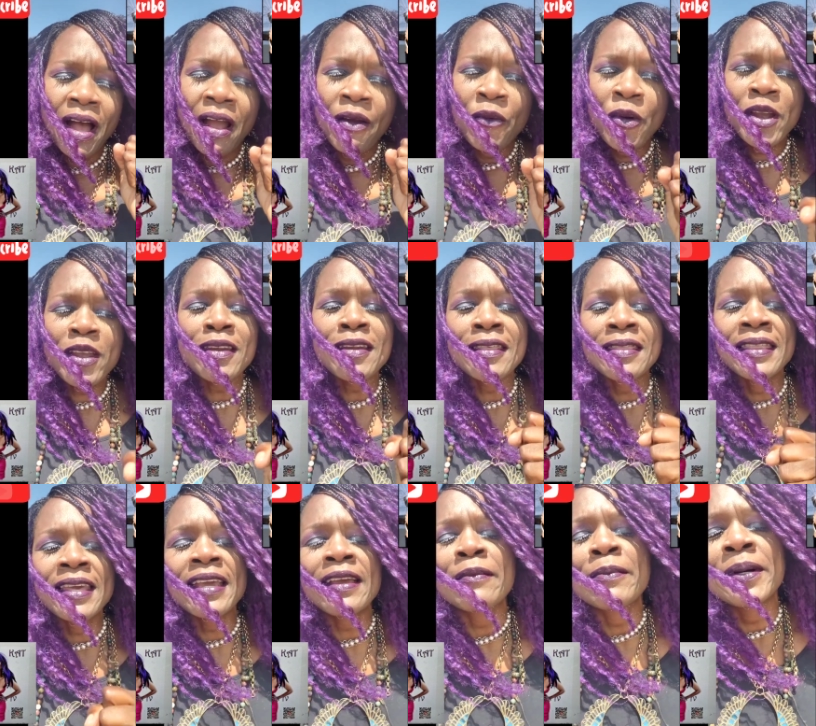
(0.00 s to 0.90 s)
I want you to
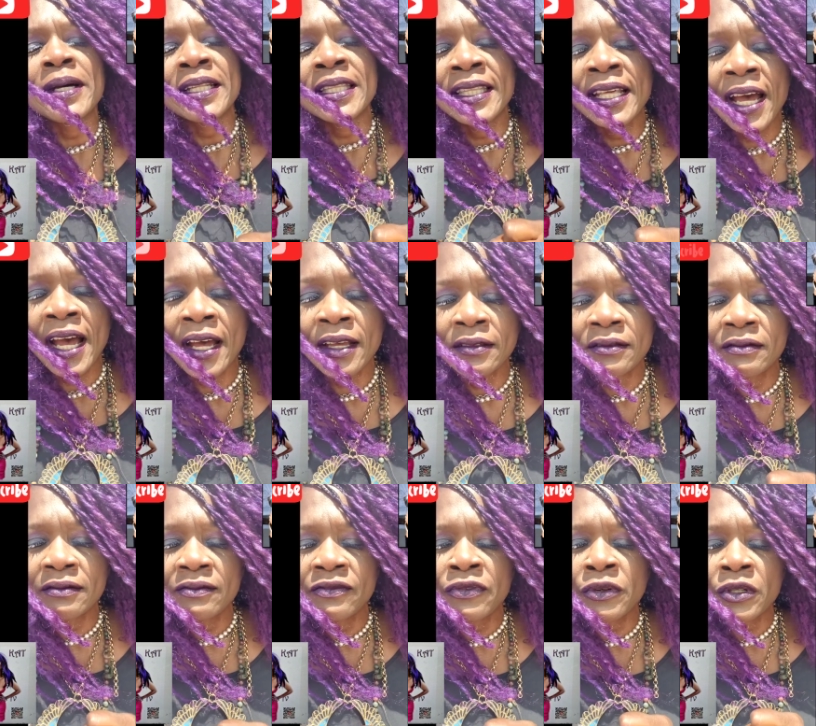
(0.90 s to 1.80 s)
think about that
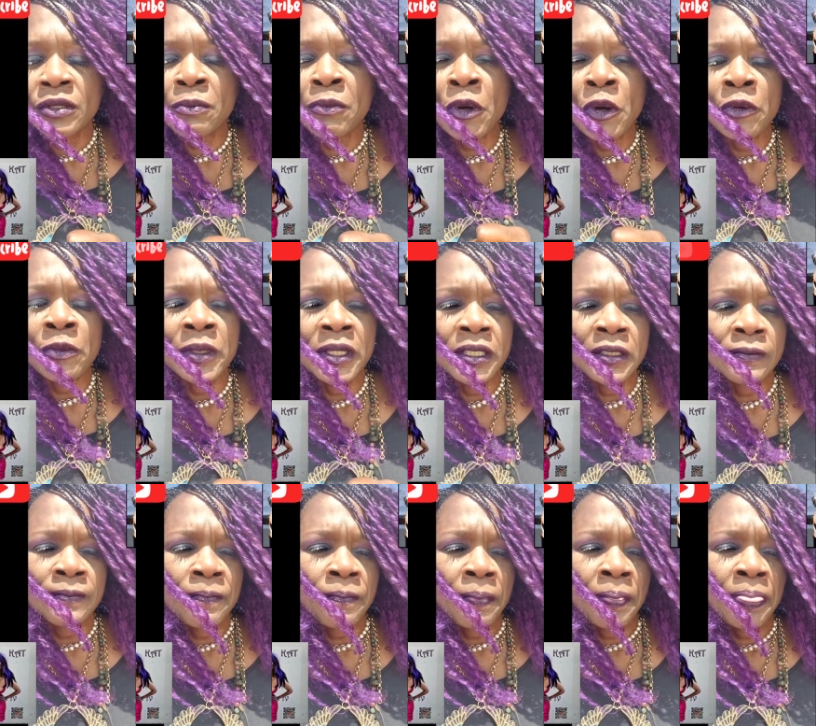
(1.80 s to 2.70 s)
for a
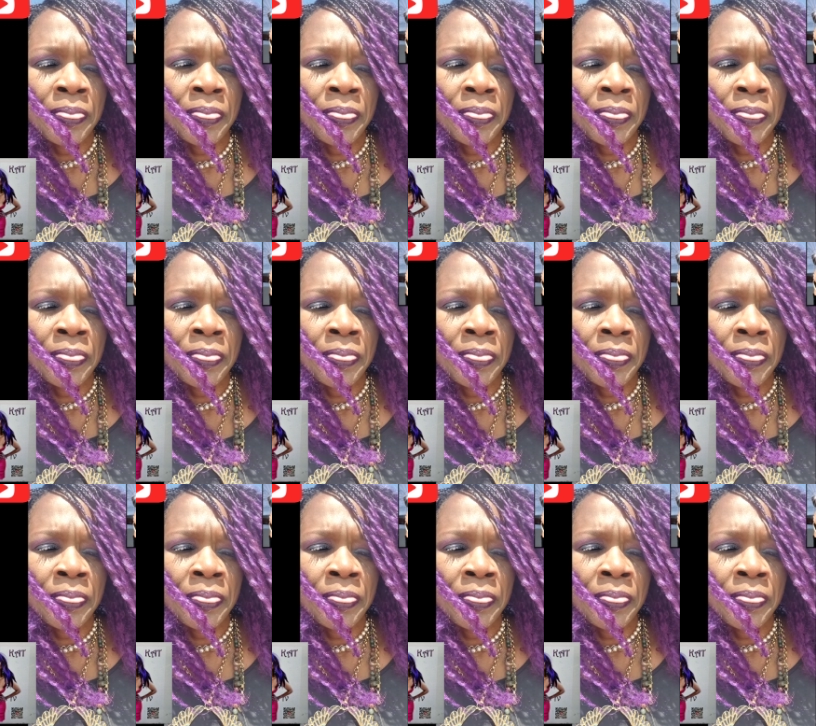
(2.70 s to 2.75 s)
moment,